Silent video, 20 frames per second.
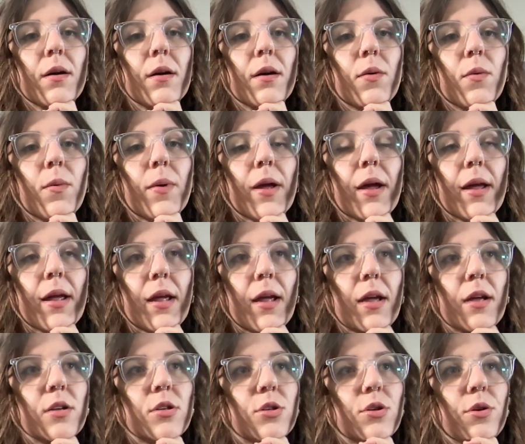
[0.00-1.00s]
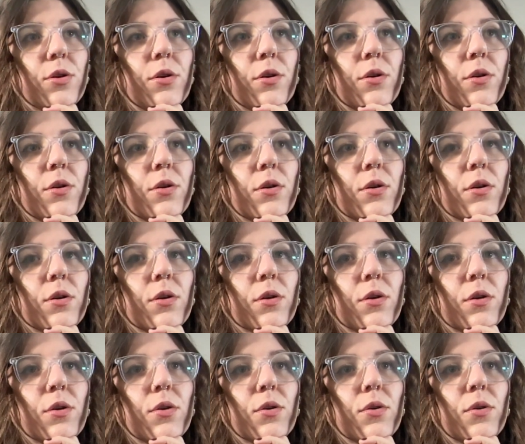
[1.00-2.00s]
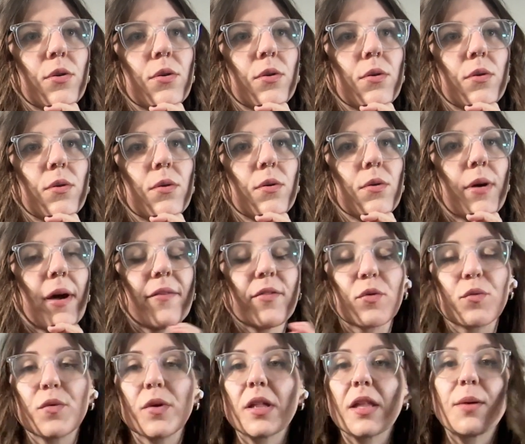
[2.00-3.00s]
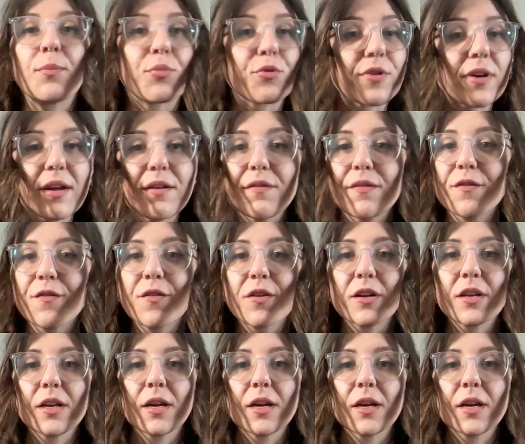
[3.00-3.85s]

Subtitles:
We are here to have a really brief